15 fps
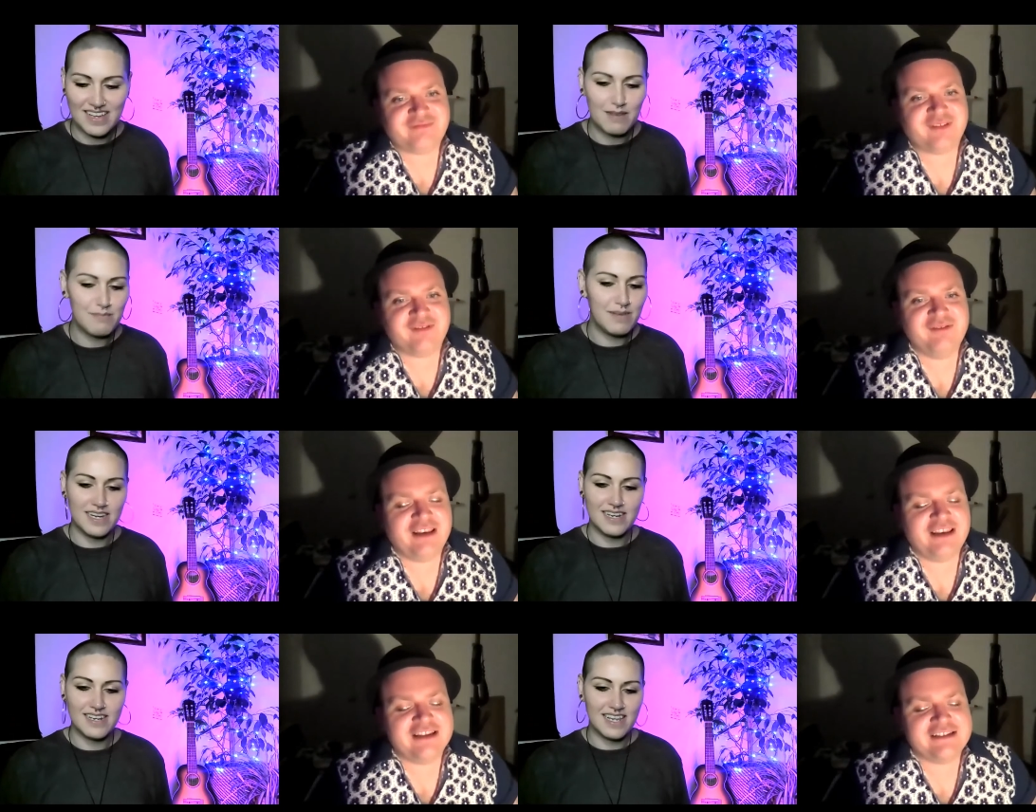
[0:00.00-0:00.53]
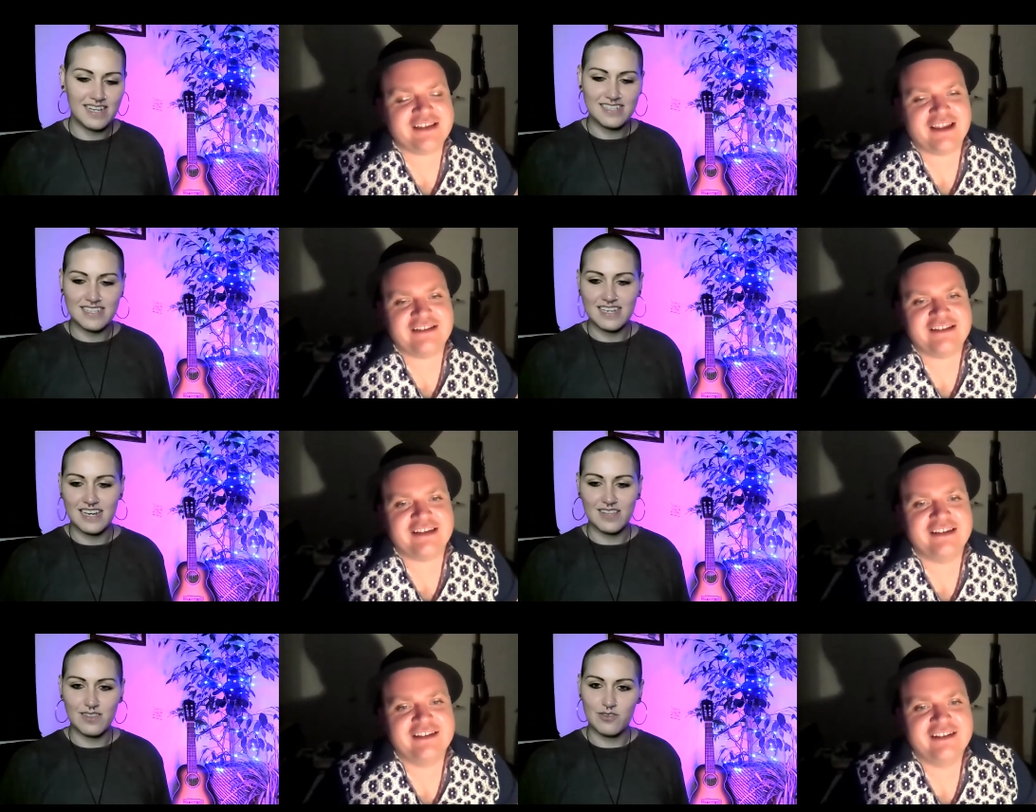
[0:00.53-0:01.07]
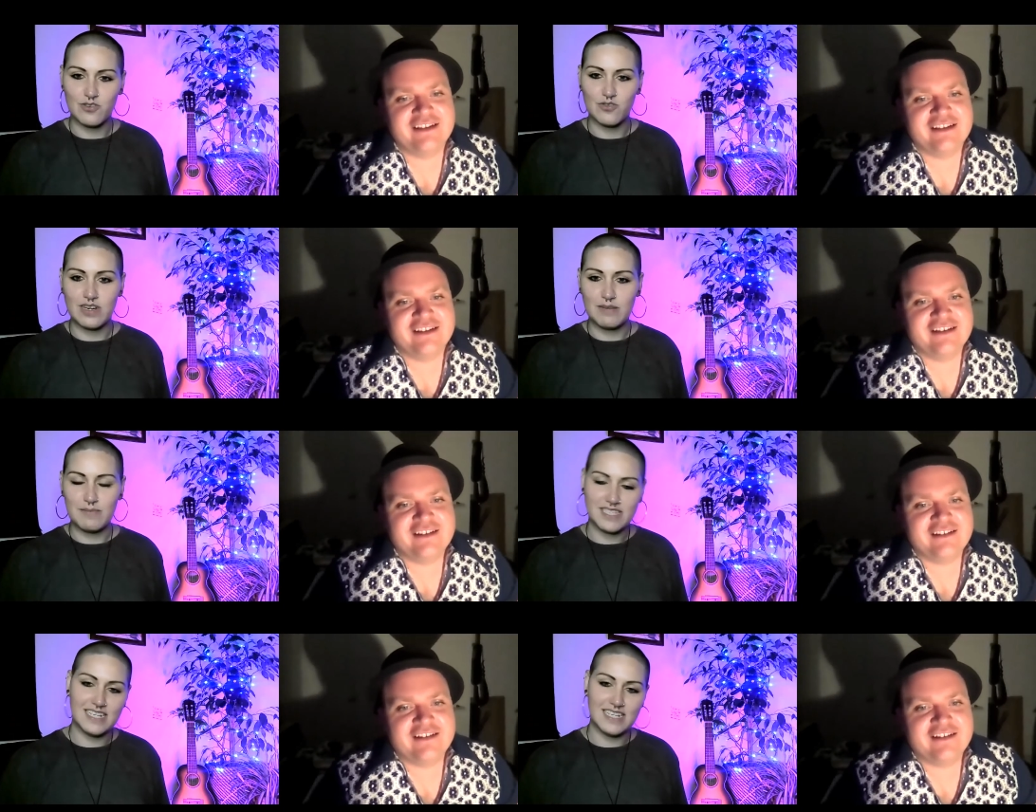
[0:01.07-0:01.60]
Speaker 1: I mean, yeah, that's like the
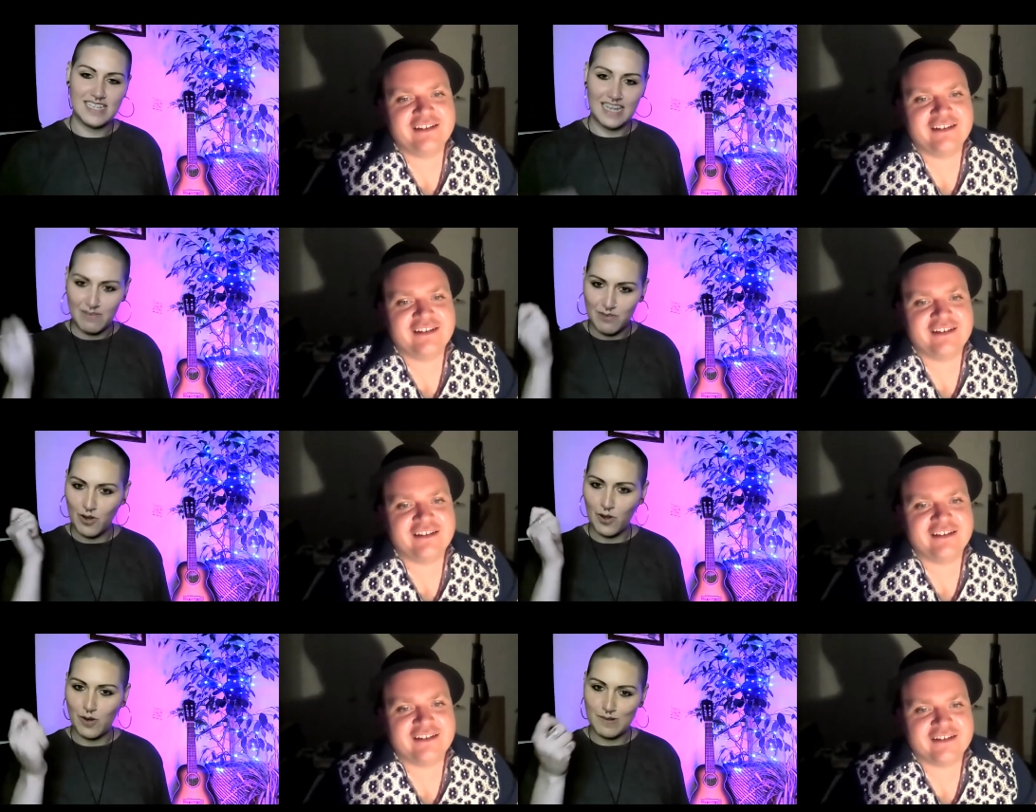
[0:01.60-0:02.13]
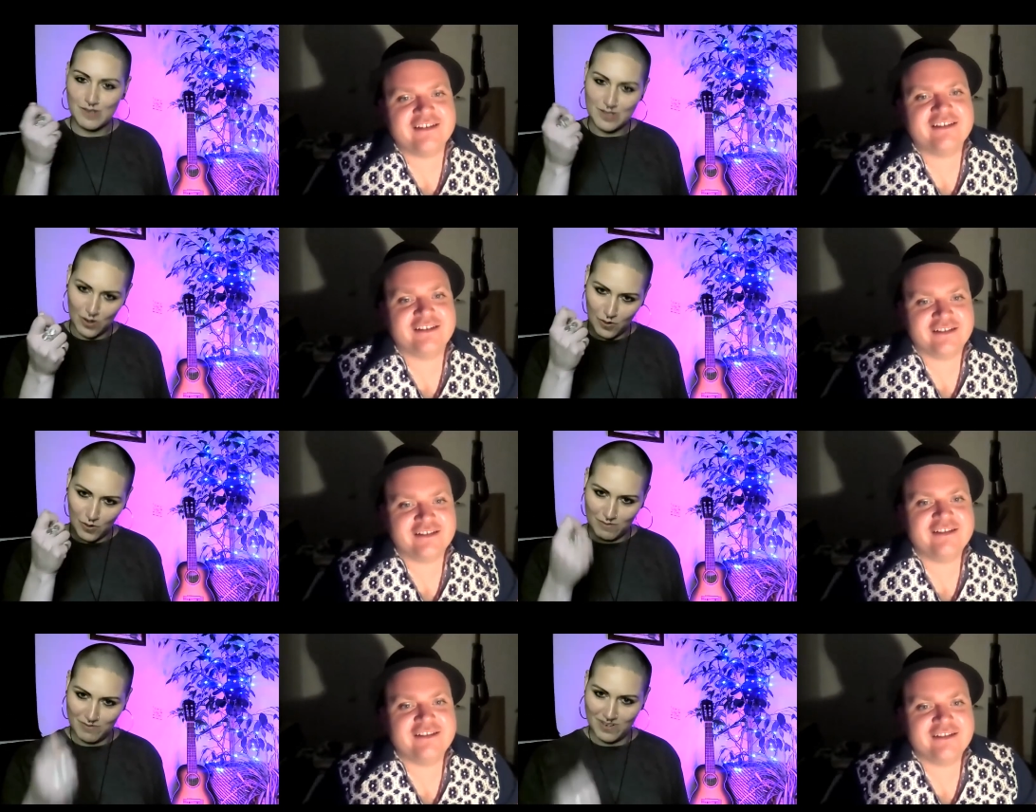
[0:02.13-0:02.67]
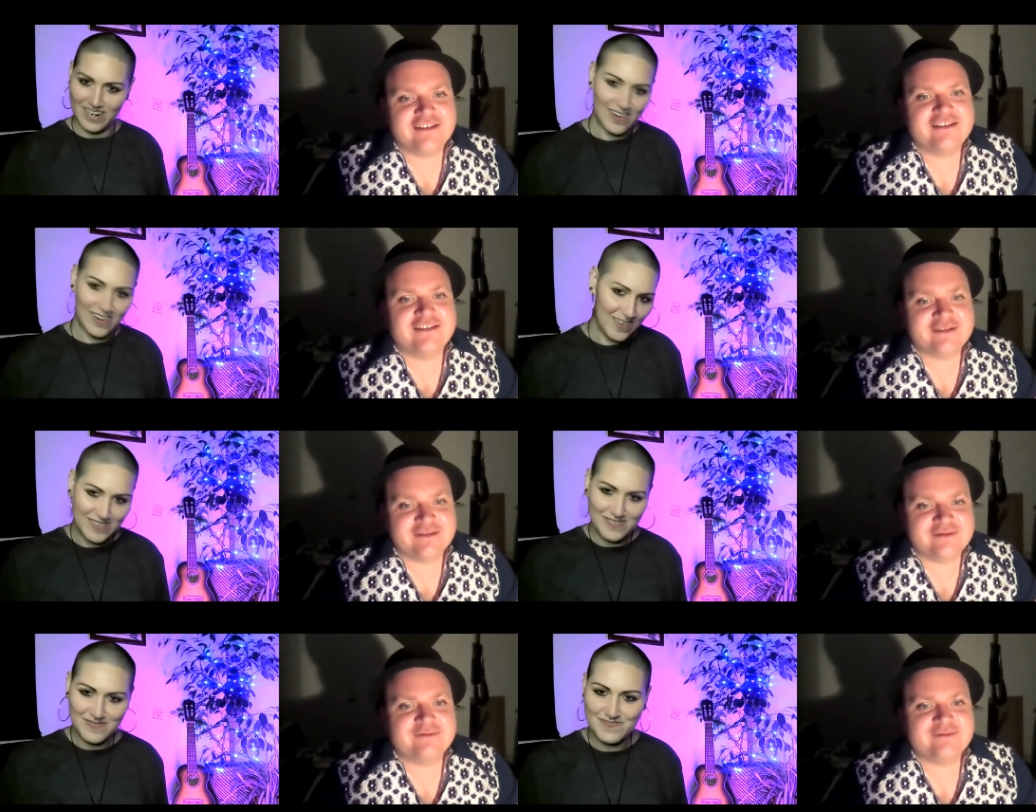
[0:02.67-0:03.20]
dream, isn't it? To have your own song on
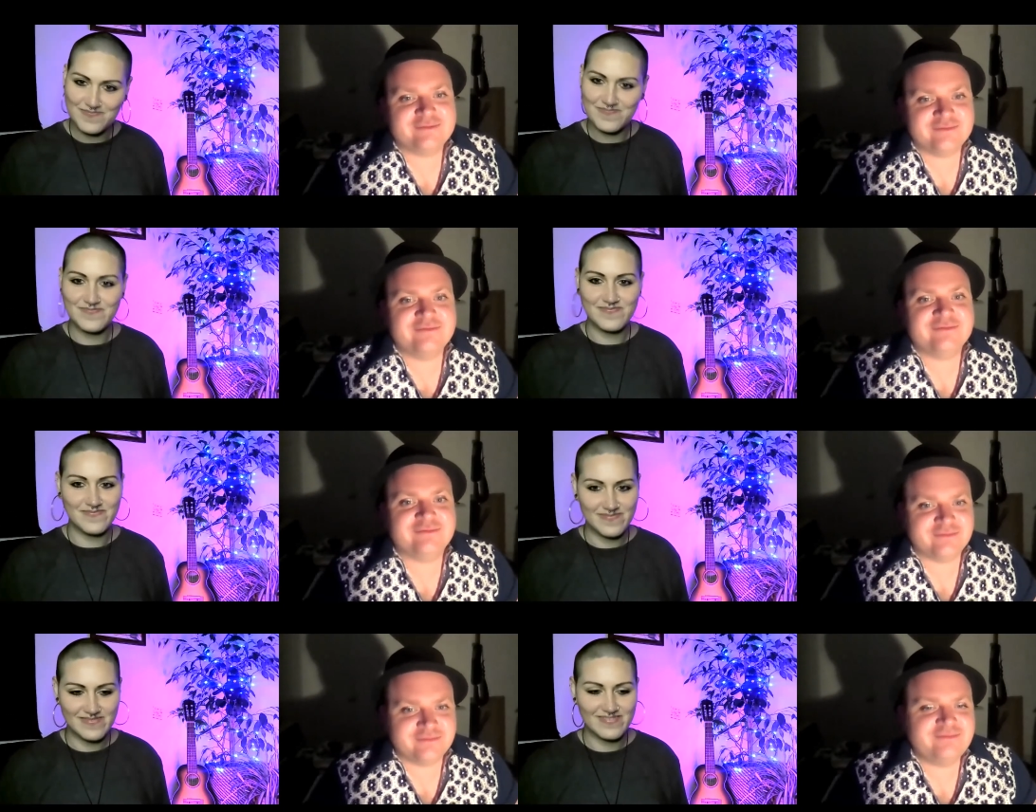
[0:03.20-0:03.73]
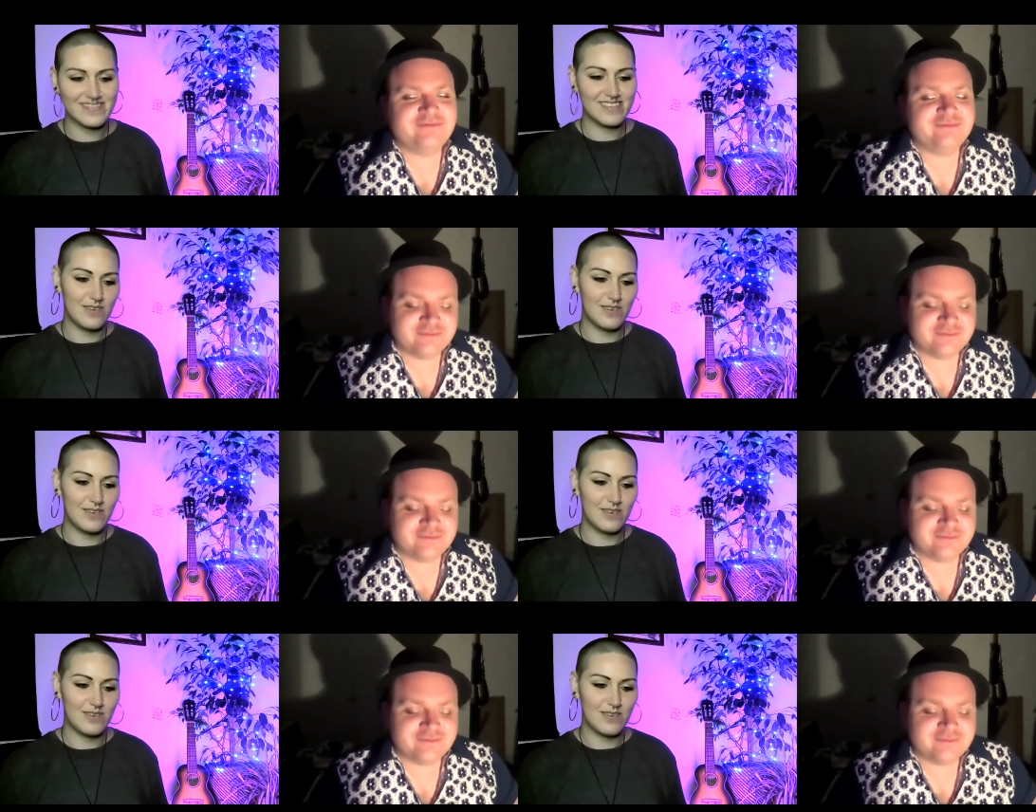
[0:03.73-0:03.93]
vinyl. Mm-hmm.